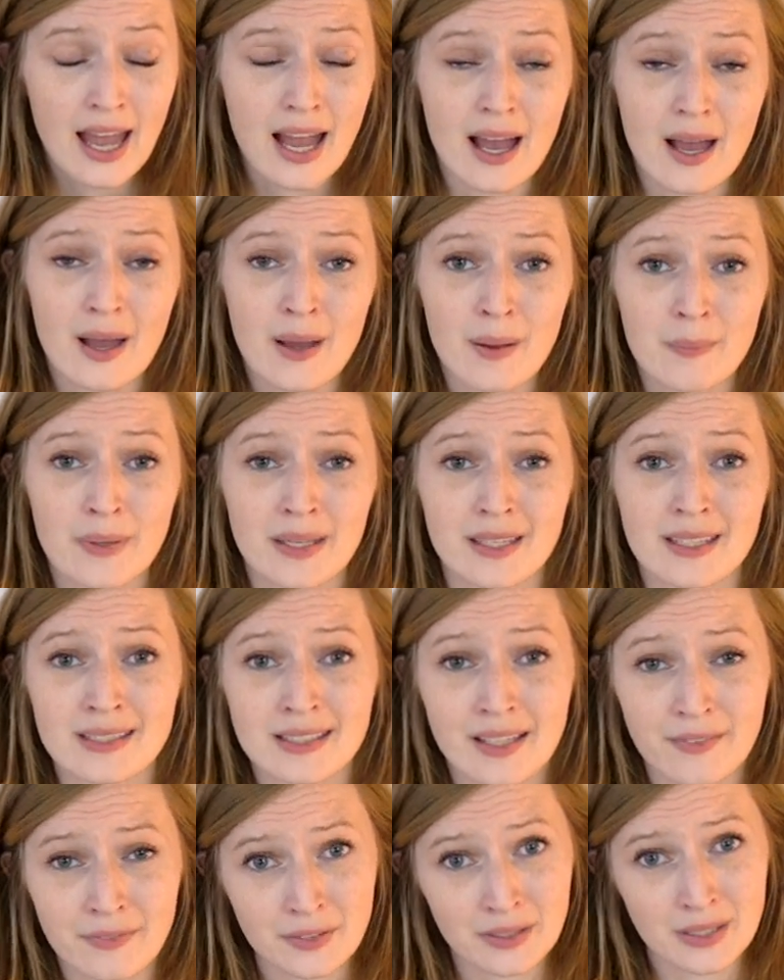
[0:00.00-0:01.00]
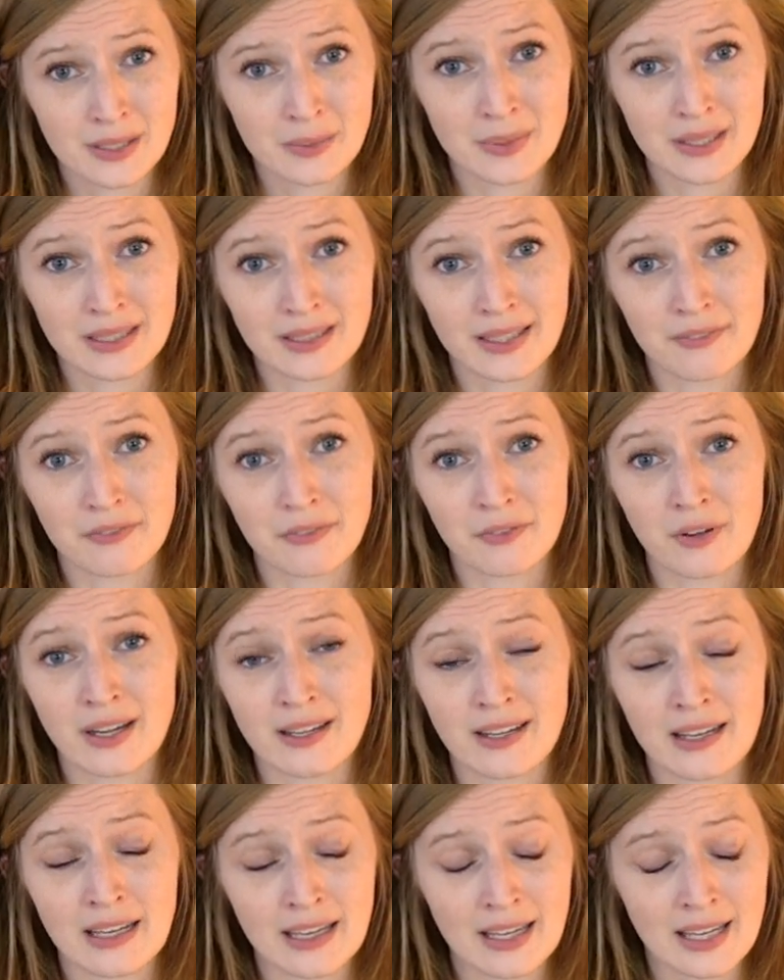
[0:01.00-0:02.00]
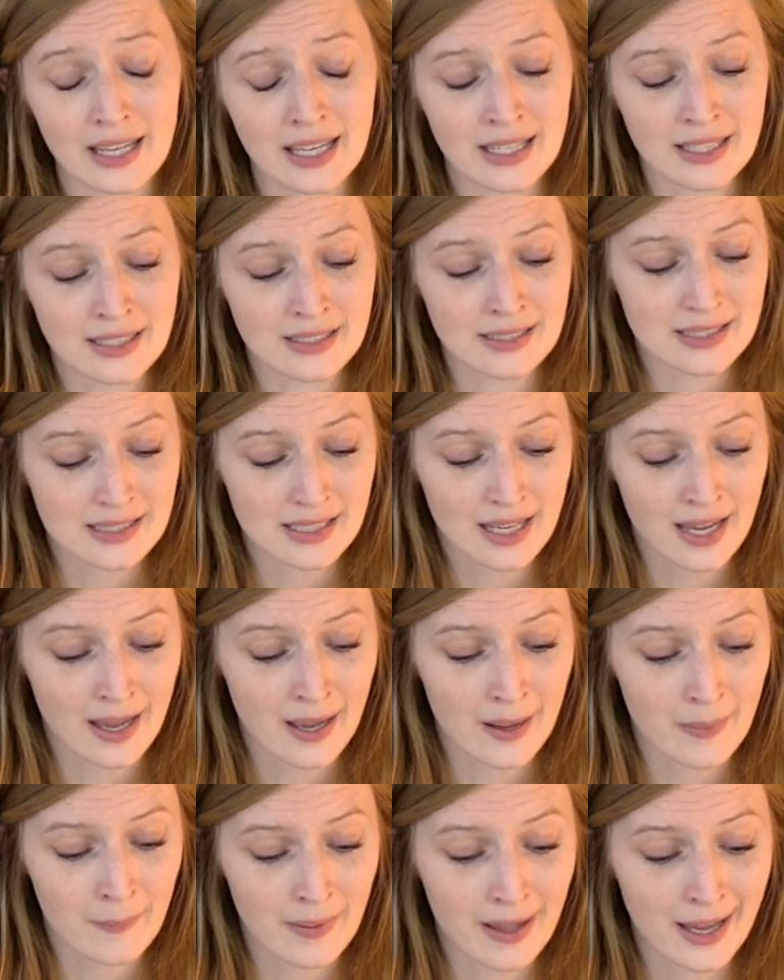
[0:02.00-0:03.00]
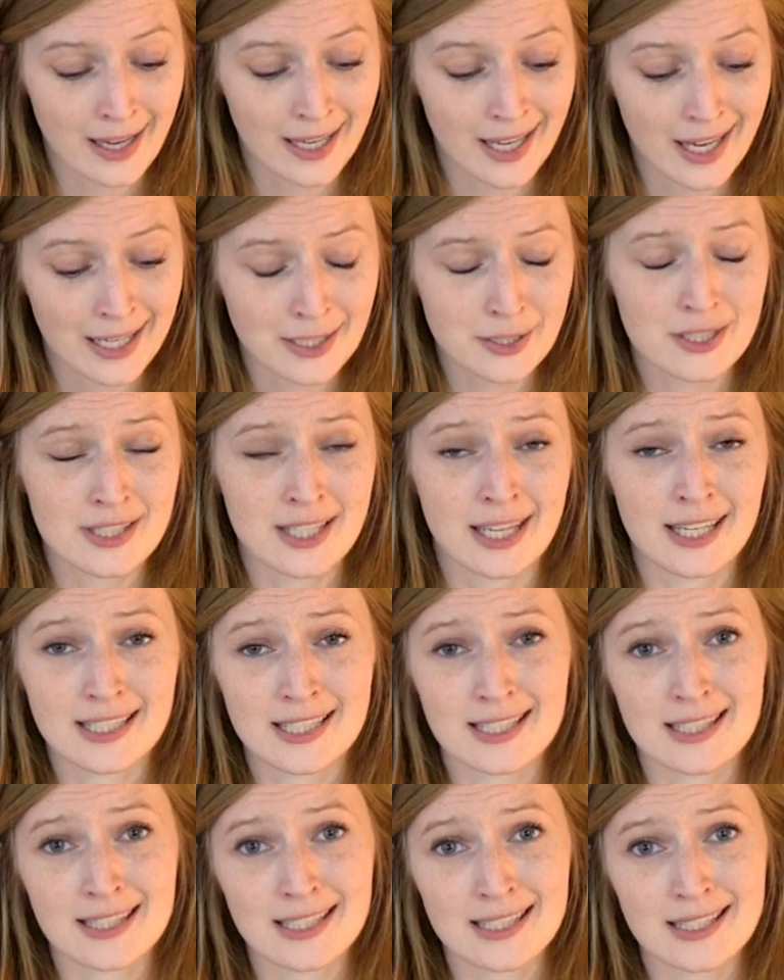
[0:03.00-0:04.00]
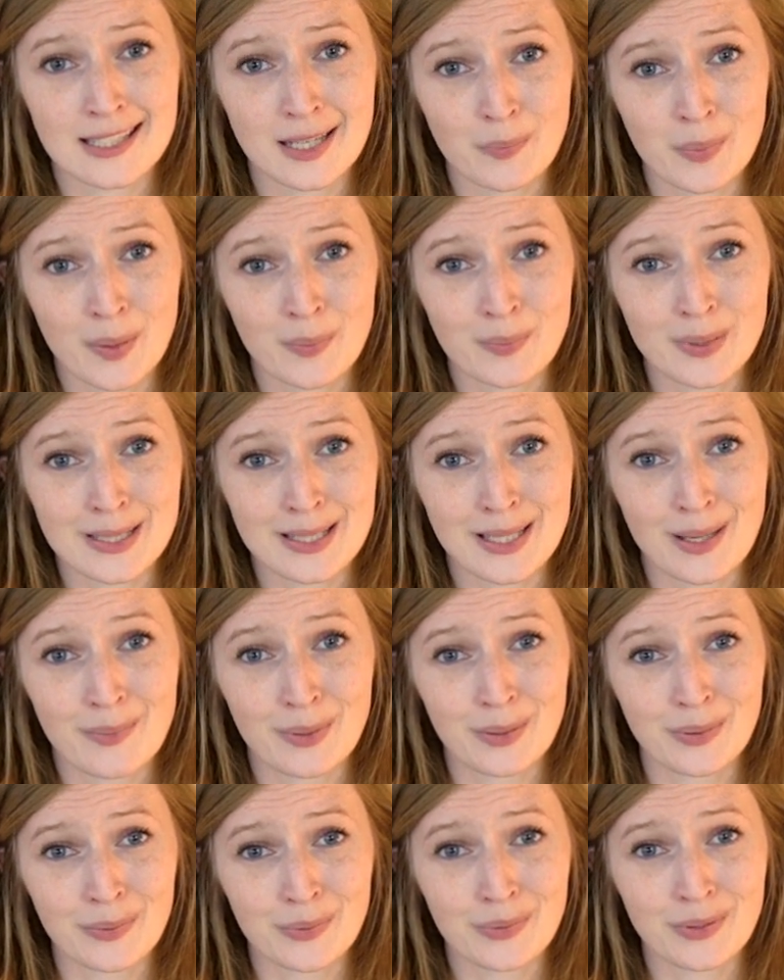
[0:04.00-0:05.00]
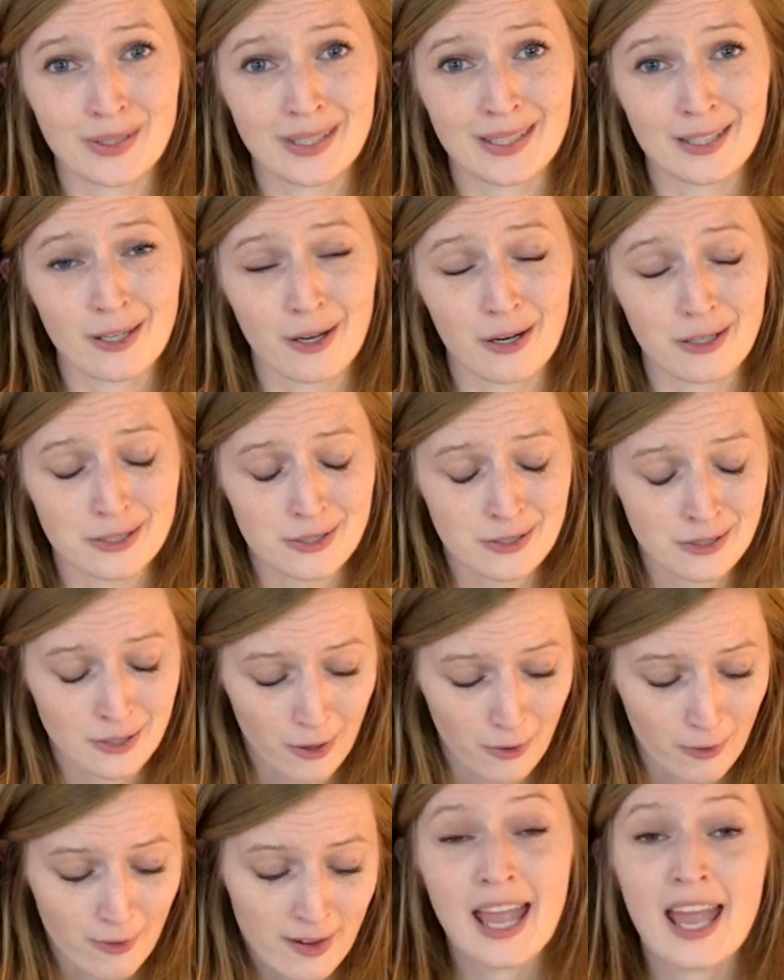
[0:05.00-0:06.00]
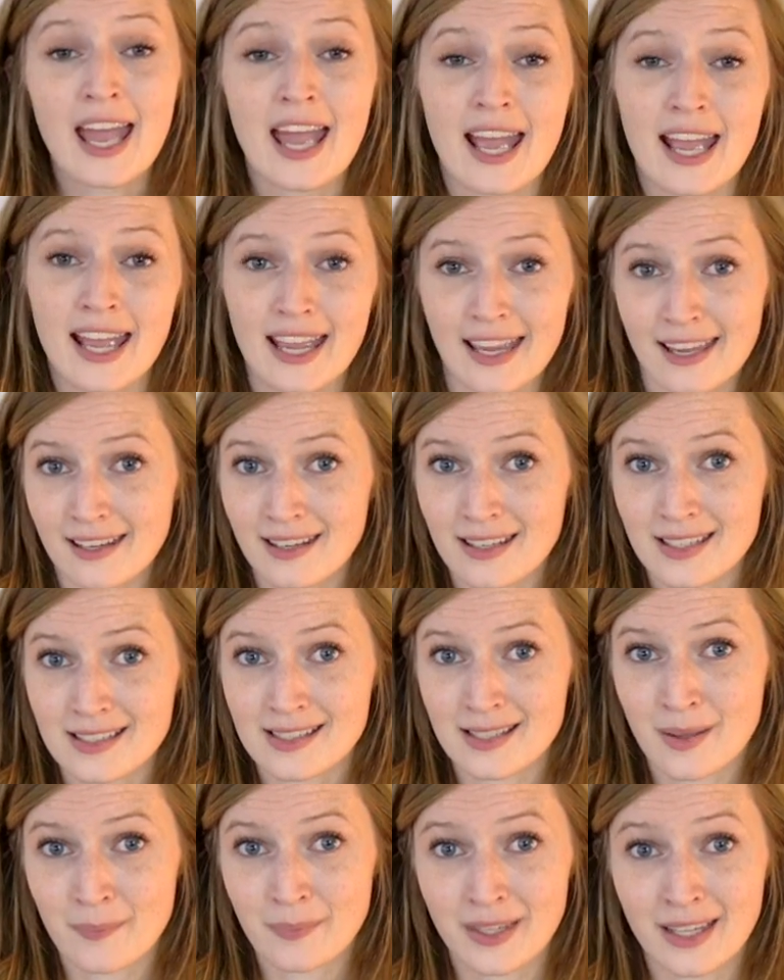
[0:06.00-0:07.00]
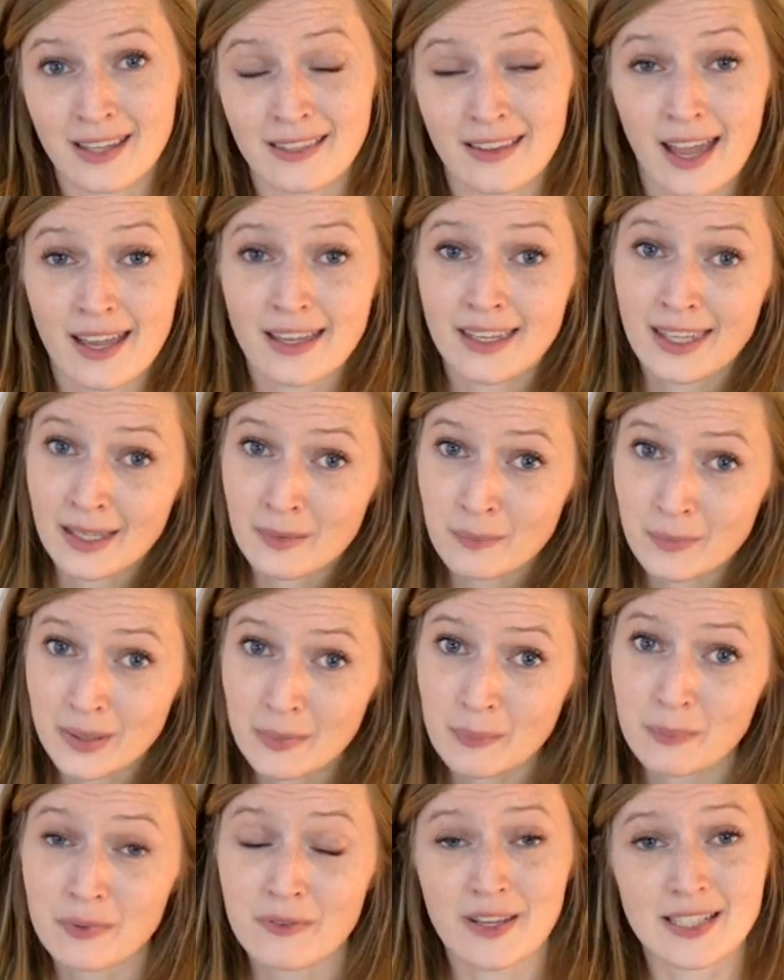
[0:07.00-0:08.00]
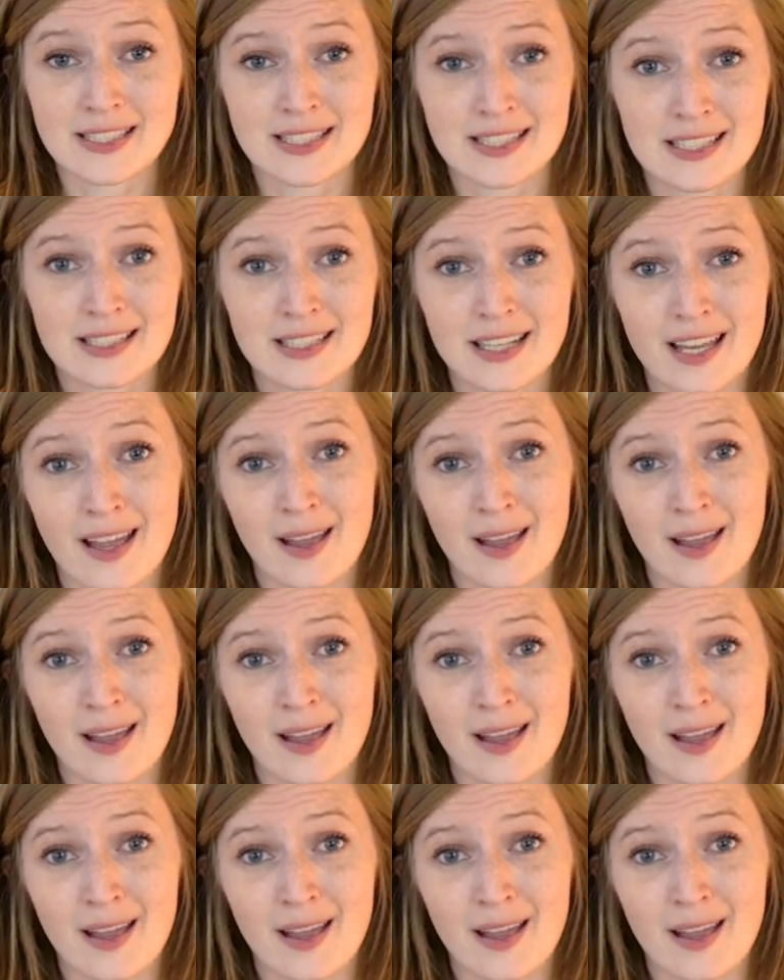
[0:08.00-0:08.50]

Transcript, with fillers: Um, it can definitely be life-threatening, and um, I, I just hate to see sick puppies coming through the ER. So and it's something that can be prevented